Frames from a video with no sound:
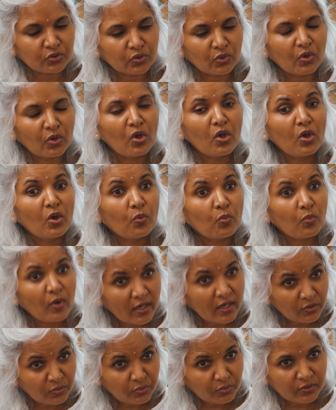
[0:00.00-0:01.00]
So
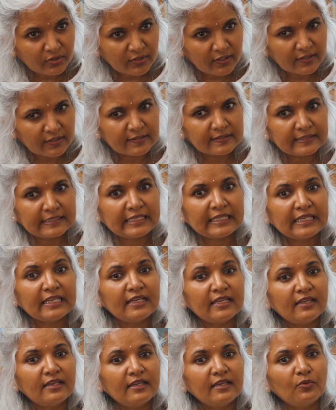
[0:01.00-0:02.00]
one good thing is
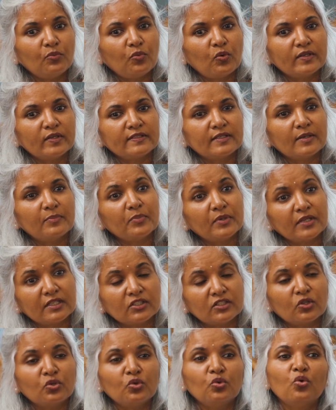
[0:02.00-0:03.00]
he was a
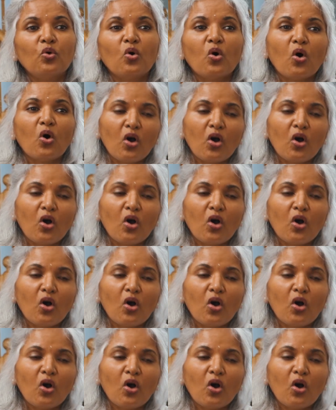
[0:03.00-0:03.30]
person who